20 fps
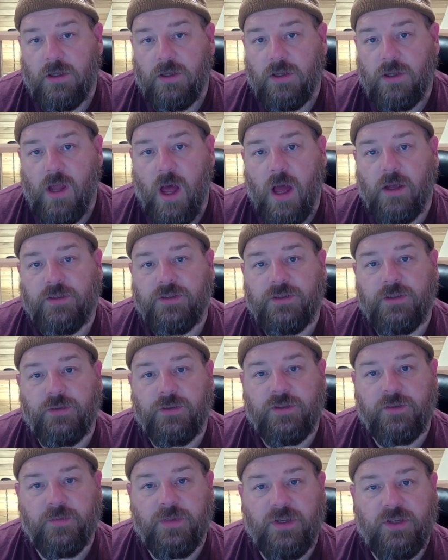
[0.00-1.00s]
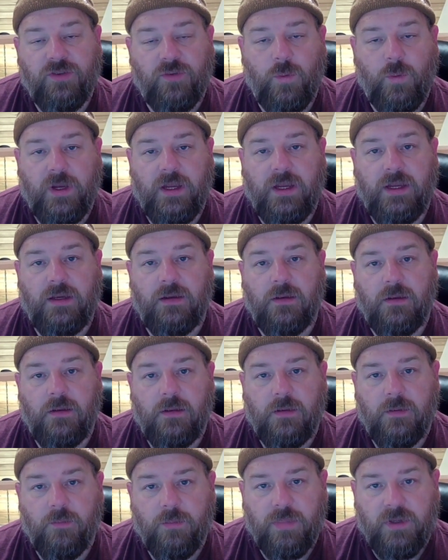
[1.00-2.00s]
lawsuits between
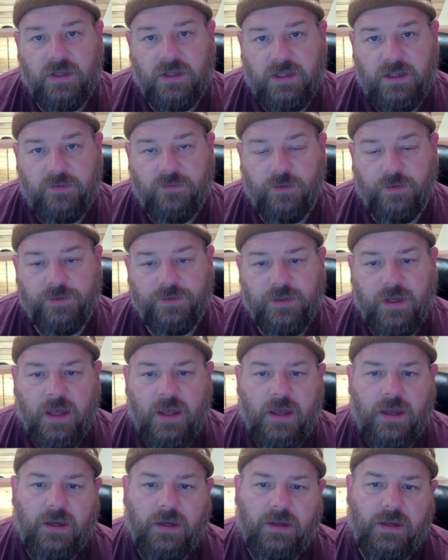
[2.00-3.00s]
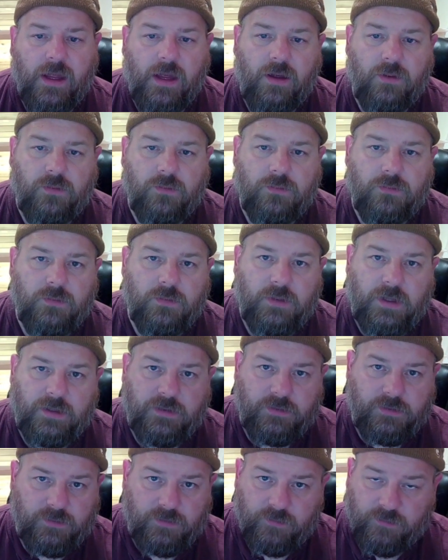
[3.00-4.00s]
believers. Now,
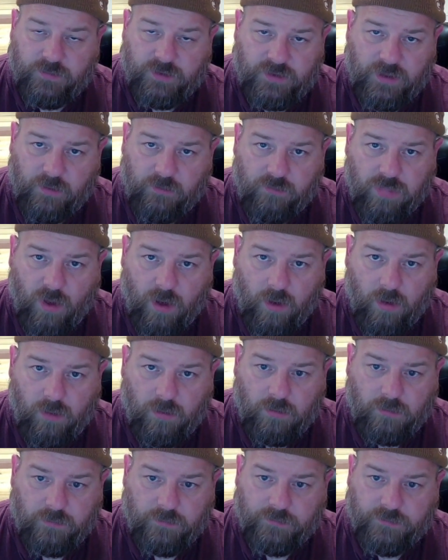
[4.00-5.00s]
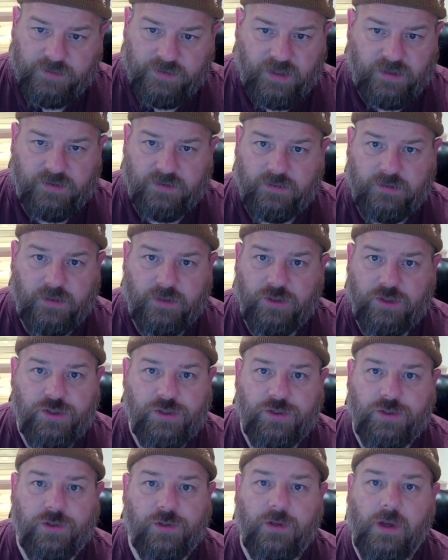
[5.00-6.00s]
that's something Paul says that
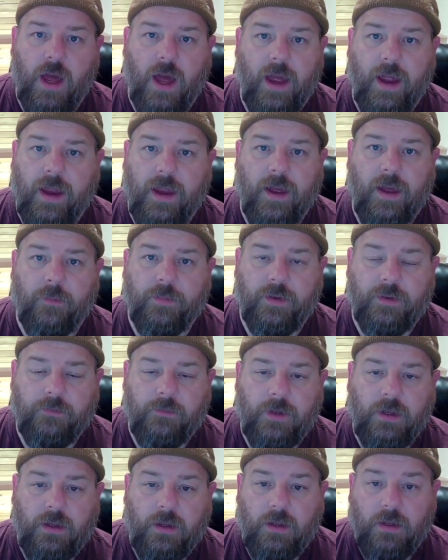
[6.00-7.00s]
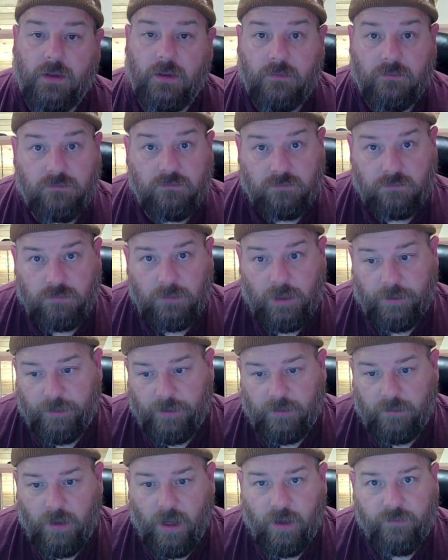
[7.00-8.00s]
should not happen. I
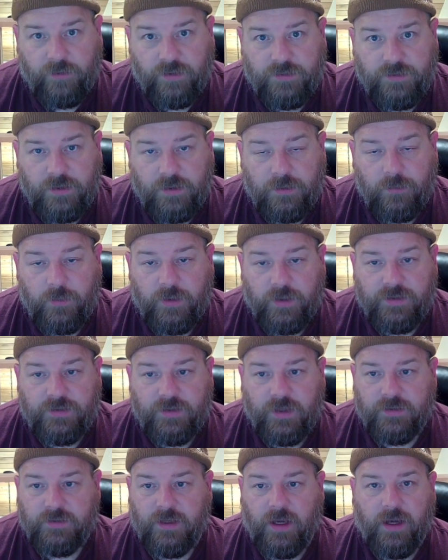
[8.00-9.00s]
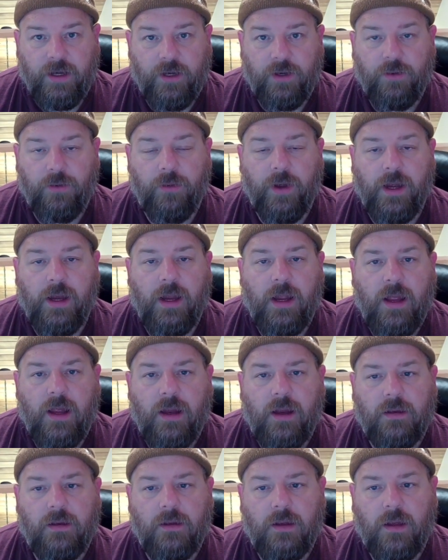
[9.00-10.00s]
mean, obviously, when he says that, I agree.
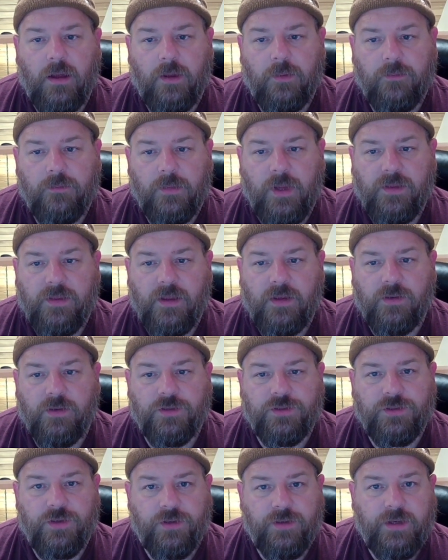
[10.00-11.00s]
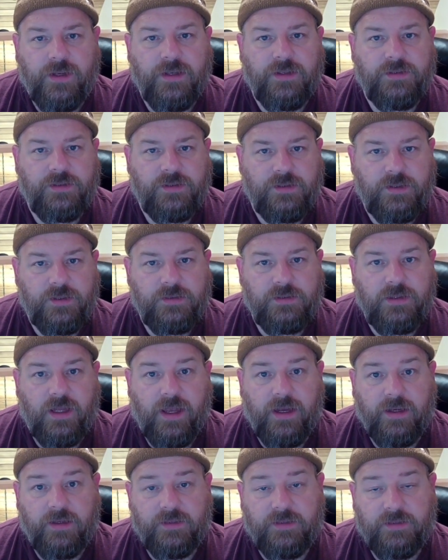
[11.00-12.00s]
Um, I think there's certain instances,
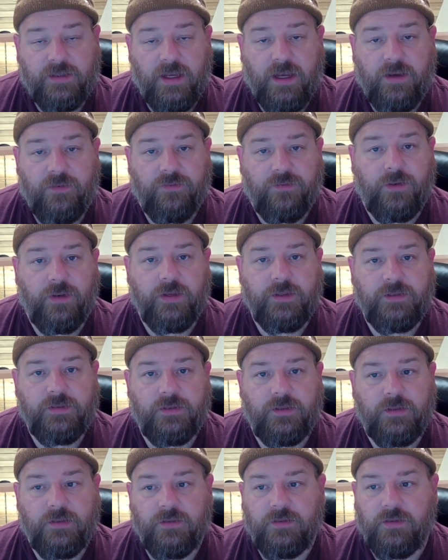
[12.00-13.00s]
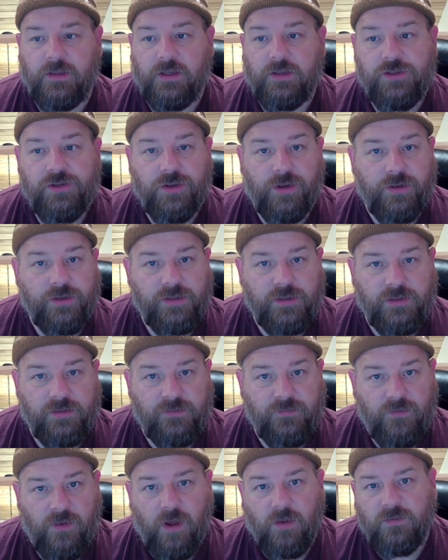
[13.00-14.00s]
like say, for instance, insurance is
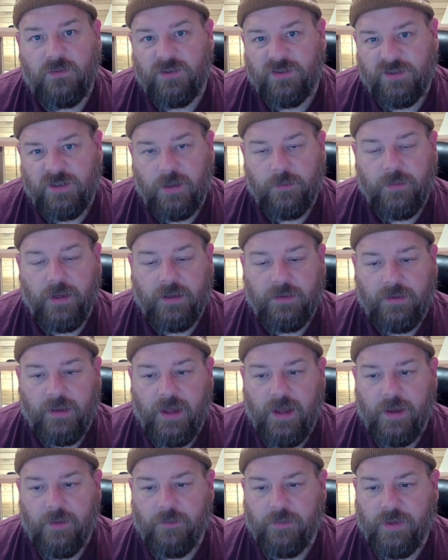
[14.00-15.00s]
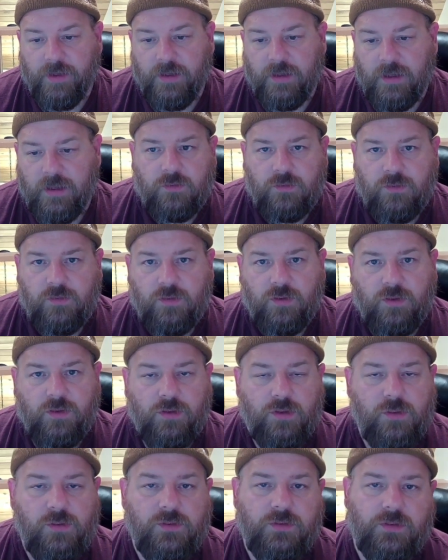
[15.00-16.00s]
involved or something like that. But to
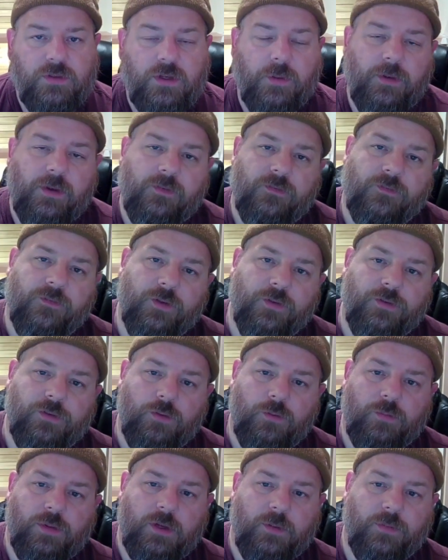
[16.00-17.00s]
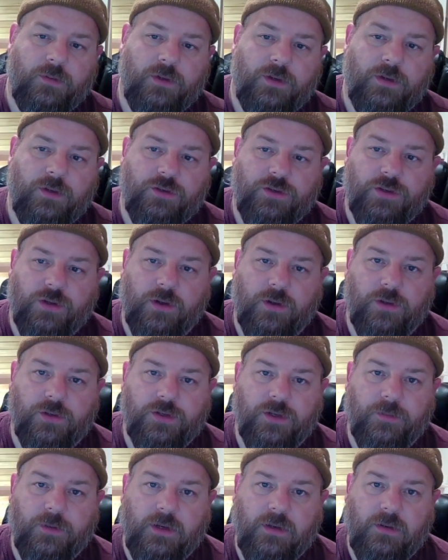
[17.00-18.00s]
use, I mean, for two people in a
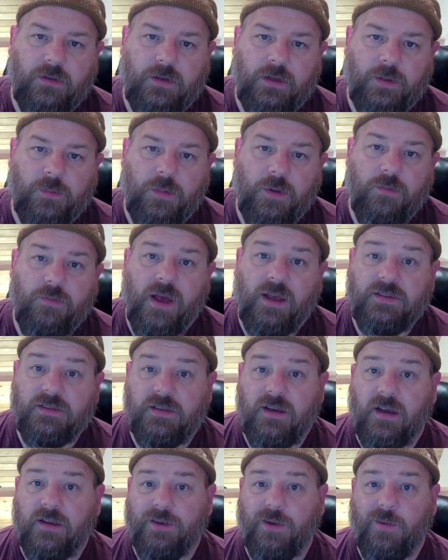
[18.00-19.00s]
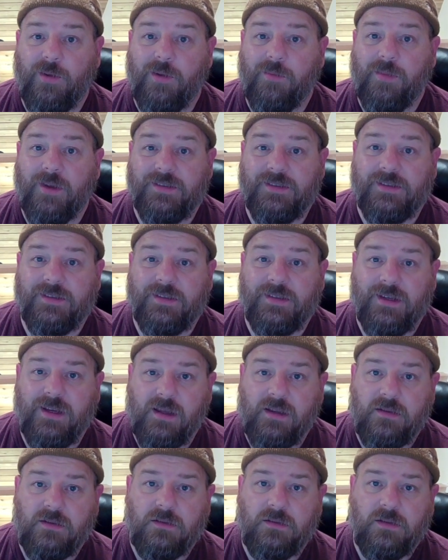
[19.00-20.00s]
church, I mean, it'd be best not to go into business
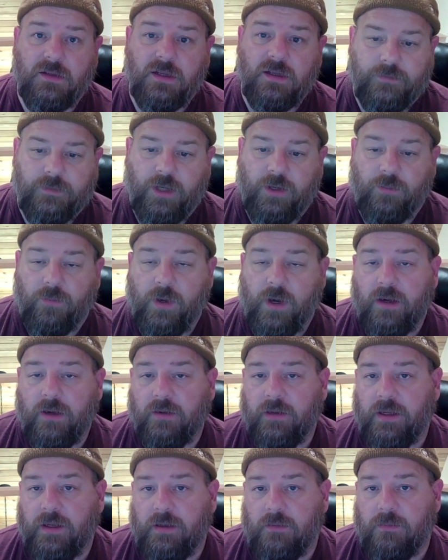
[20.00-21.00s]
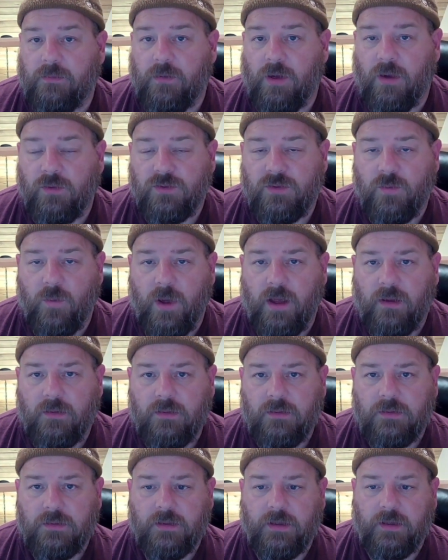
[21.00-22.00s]
together. It rarely goes well.
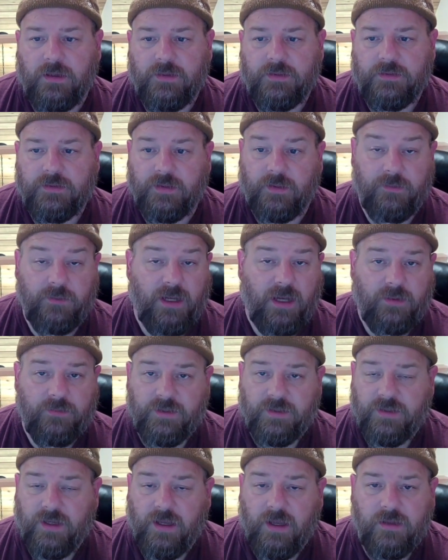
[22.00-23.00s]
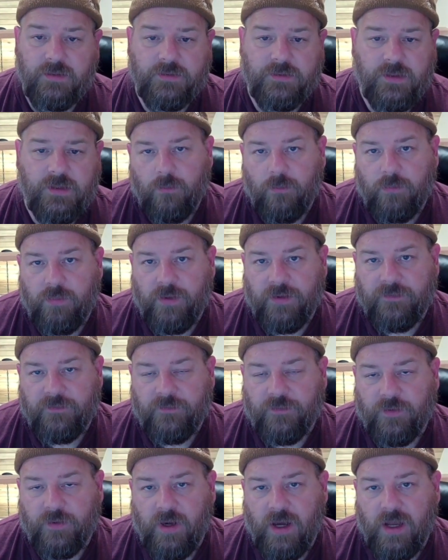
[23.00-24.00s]
Uh, sometimes it does. But
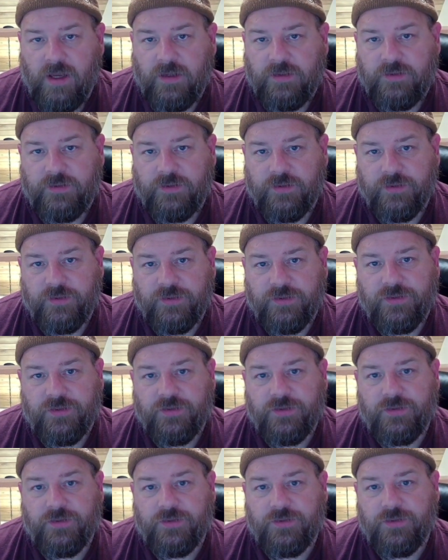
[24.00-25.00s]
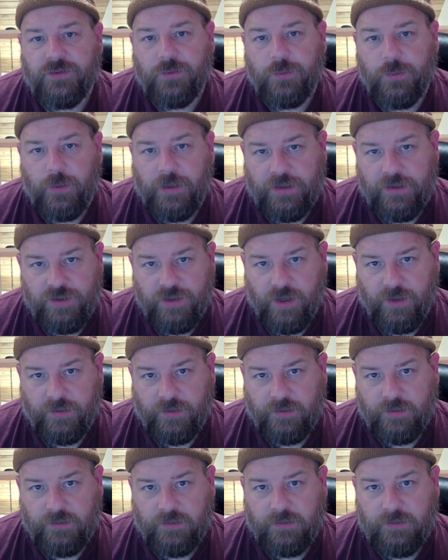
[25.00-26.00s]
for us to sue each
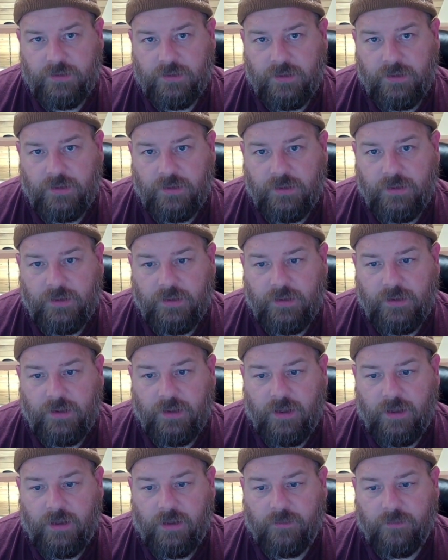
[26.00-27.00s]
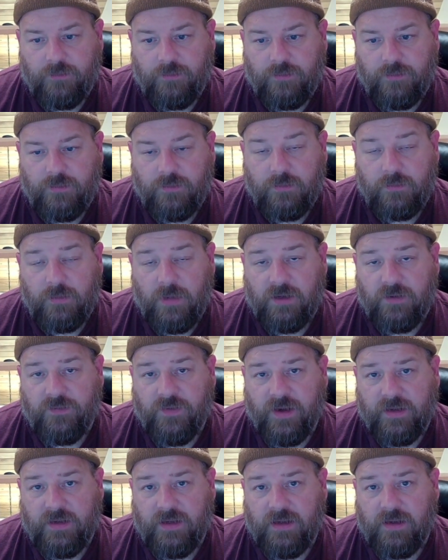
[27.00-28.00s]
other, um, matter of
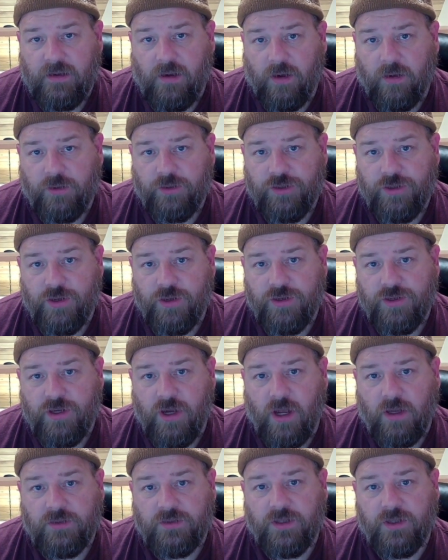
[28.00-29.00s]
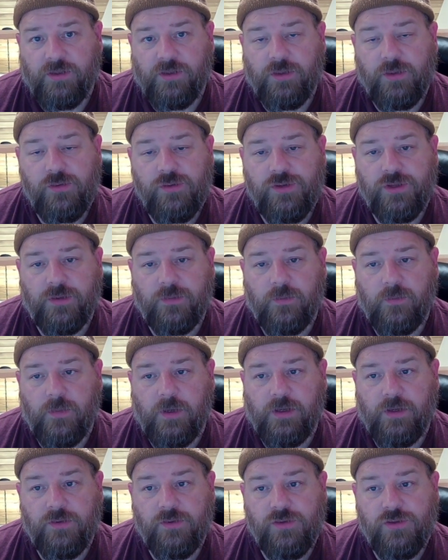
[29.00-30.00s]
fact, in our church constitution,
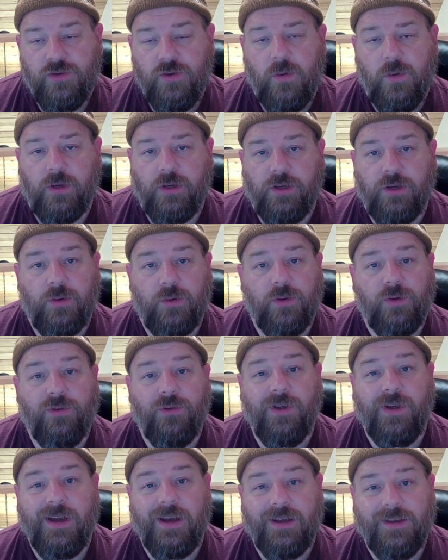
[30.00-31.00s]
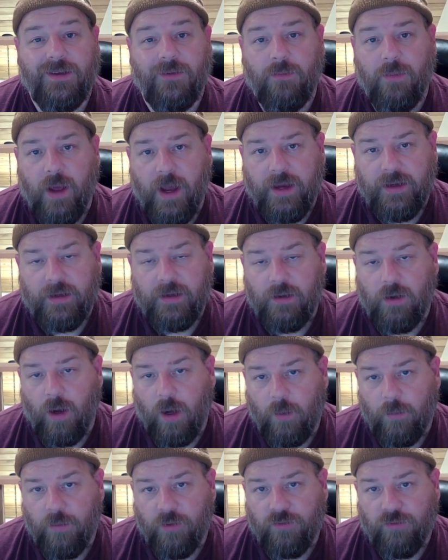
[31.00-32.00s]
when you join, you agree to binding
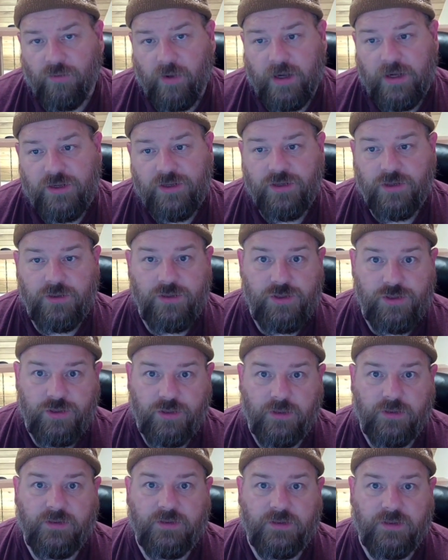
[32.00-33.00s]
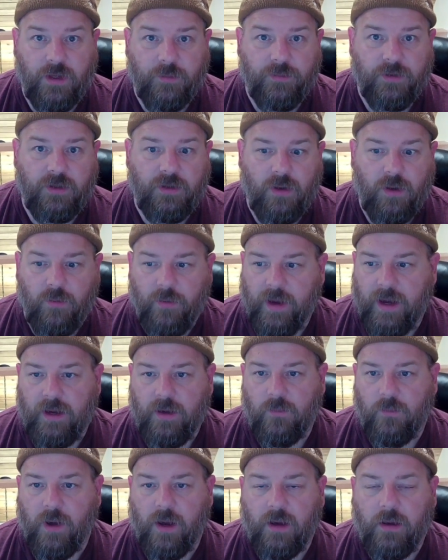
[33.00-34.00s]
arbitration should something go
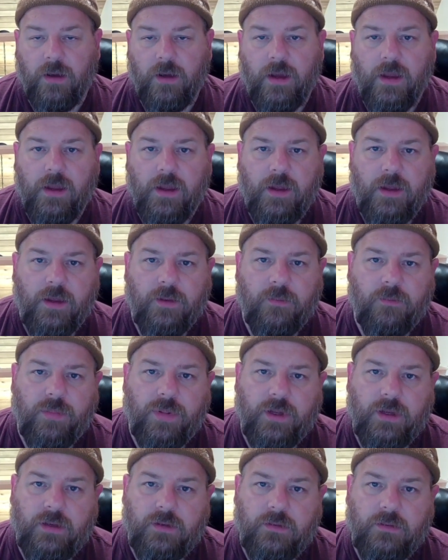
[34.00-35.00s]
haywire. But